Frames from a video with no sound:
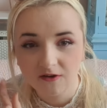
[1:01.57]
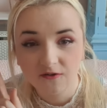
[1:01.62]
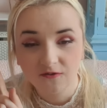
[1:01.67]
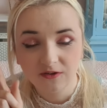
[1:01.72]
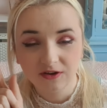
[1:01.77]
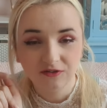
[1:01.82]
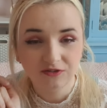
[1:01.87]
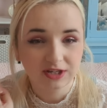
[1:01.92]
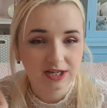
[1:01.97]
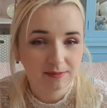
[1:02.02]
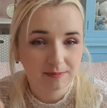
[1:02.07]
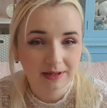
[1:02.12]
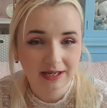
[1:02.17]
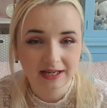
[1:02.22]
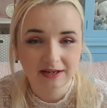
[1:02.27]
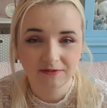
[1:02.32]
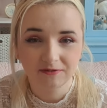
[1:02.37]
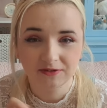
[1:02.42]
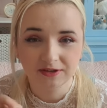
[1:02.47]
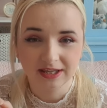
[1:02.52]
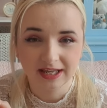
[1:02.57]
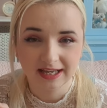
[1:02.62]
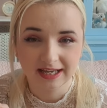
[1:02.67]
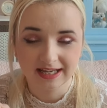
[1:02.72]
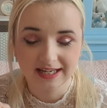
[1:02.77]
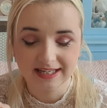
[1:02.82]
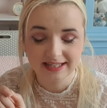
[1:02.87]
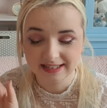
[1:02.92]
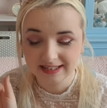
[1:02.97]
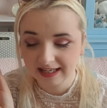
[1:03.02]
50p for
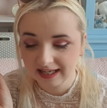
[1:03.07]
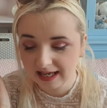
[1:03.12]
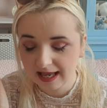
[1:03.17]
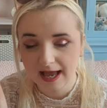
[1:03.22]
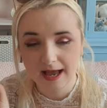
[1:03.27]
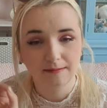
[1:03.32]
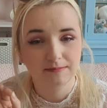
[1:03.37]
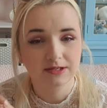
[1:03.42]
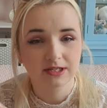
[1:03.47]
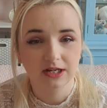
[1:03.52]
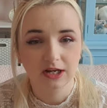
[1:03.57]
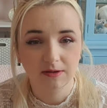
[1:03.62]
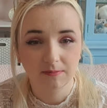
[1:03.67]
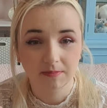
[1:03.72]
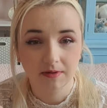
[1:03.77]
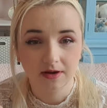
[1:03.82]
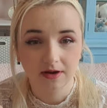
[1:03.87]
this, absolute